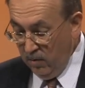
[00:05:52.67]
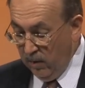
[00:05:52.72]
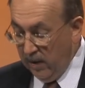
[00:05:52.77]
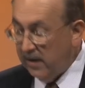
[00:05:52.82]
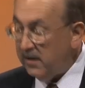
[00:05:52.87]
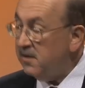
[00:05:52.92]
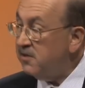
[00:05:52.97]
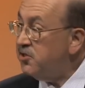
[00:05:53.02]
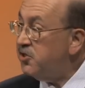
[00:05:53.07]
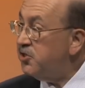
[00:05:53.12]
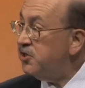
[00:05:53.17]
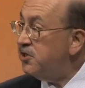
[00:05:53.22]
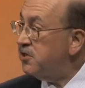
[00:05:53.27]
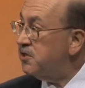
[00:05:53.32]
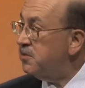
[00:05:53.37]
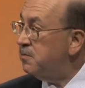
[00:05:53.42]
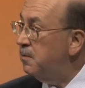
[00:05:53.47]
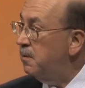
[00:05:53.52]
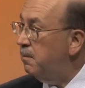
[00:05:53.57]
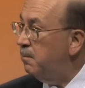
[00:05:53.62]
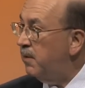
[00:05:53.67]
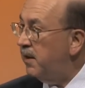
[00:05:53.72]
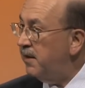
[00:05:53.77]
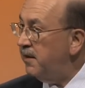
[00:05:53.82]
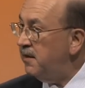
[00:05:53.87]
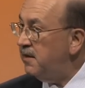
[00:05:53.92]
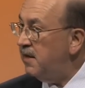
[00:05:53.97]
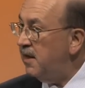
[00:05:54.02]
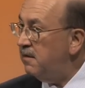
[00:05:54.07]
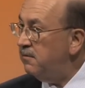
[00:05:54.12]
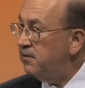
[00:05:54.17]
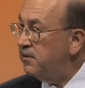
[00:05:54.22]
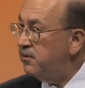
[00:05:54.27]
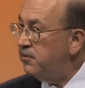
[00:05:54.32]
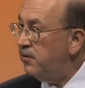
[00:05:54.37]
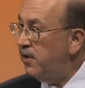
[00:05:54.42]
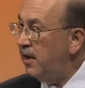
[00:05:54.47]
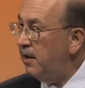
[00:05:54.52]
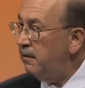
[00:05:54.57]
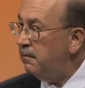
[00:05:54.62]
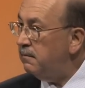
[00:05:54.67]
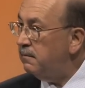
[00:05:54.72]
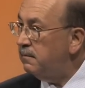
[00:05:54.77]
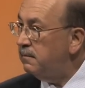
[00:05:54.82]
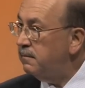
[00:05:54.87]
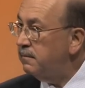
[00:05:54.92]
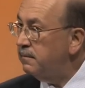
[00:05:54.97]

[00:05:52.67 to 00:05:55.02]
well, it's just money down the drain.